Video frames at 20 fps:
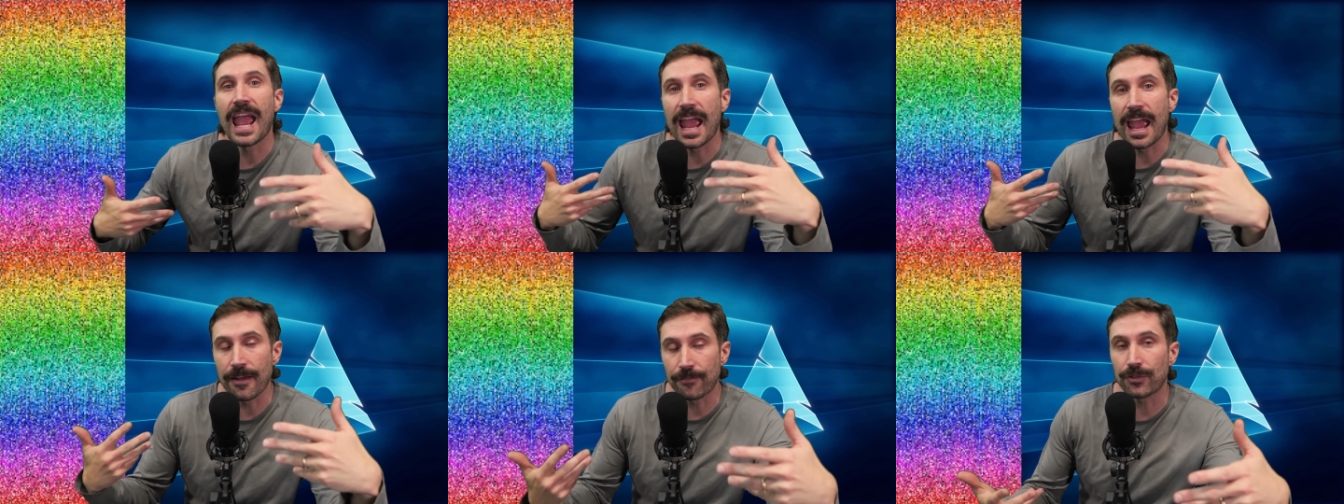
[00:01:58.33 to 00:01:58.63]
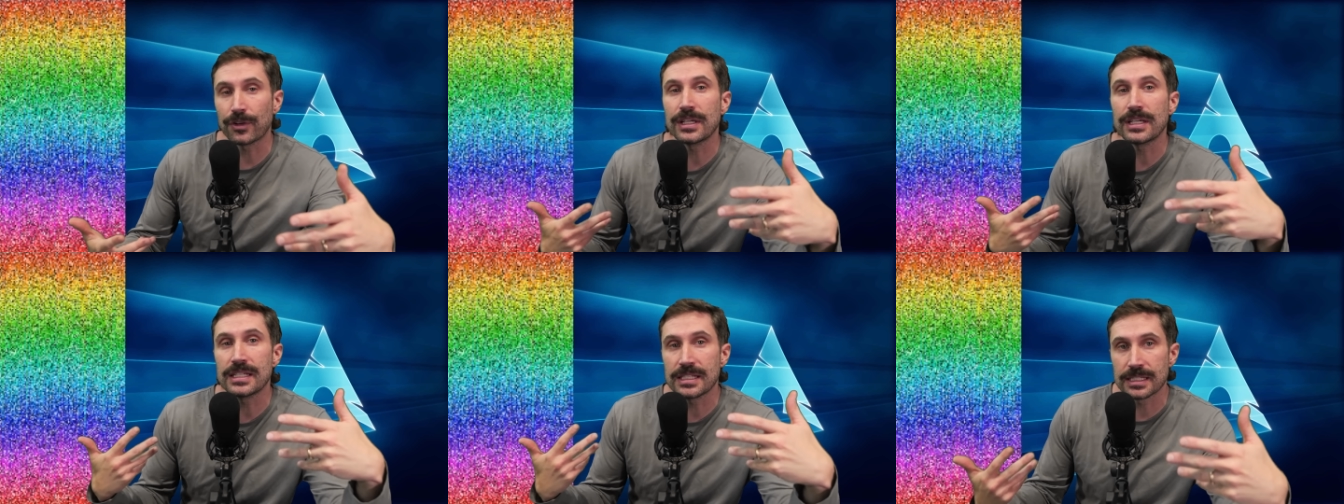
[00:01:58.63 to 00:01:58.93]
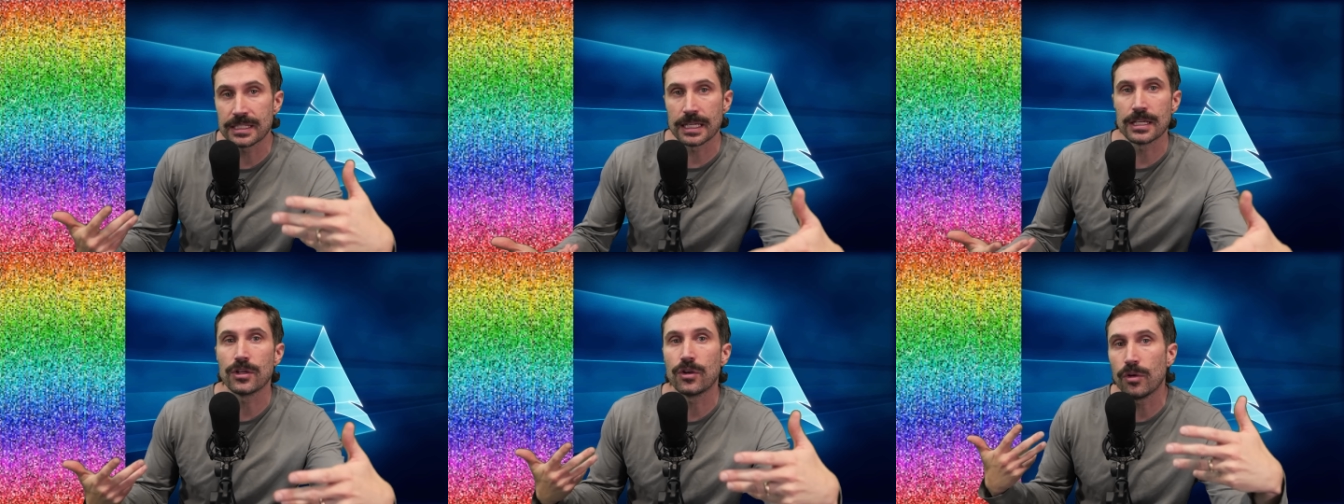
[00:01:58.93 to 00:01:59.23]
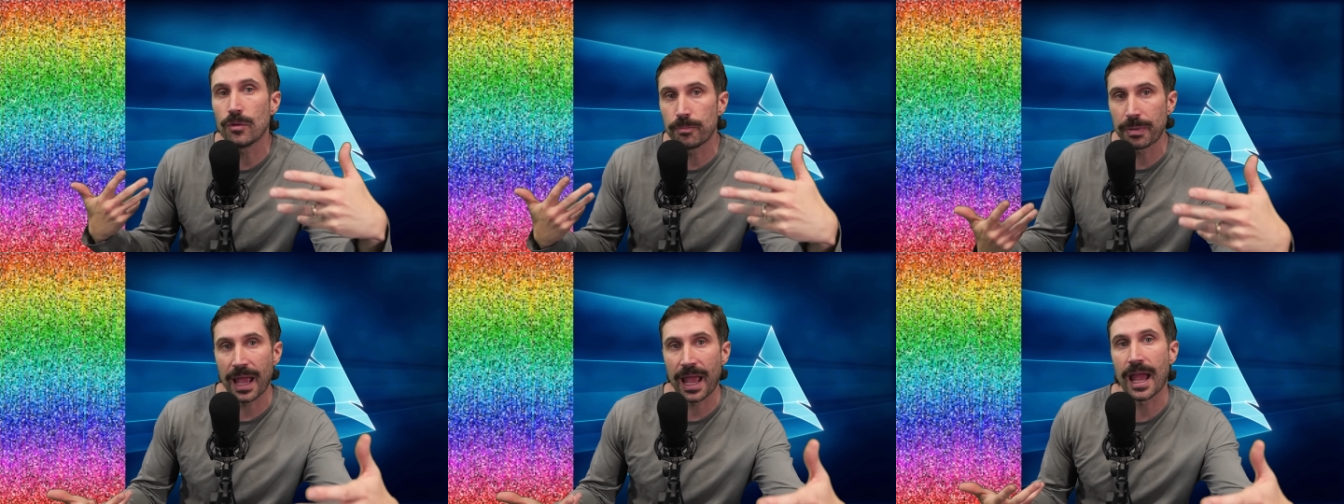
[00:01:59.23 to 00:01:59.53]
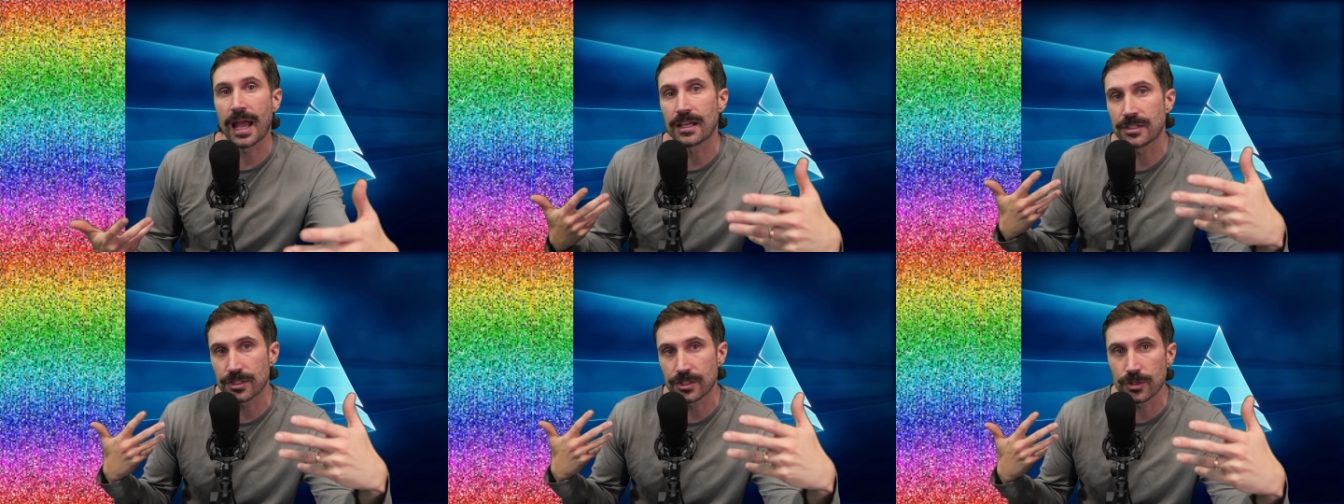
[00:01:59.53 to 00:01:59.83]
every single
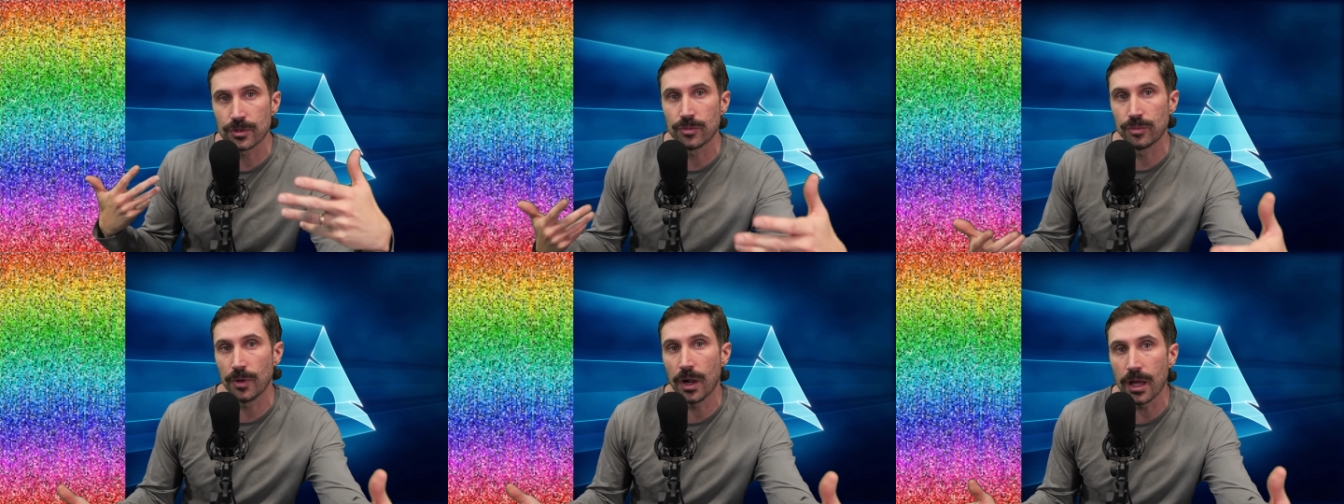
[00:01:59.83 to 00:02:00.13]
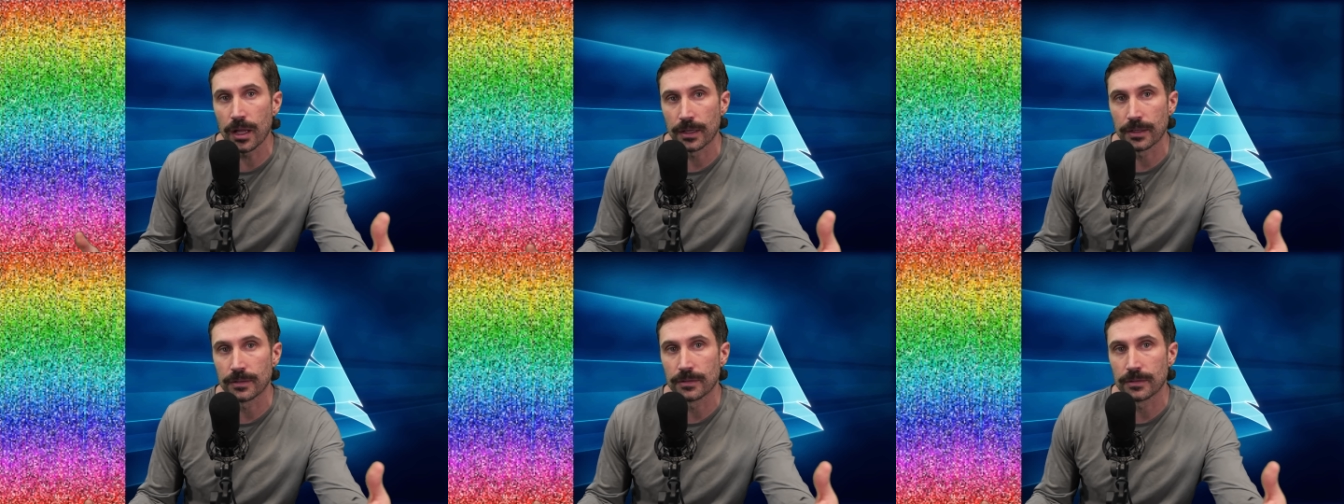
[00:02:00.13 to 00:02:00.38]
pass you run.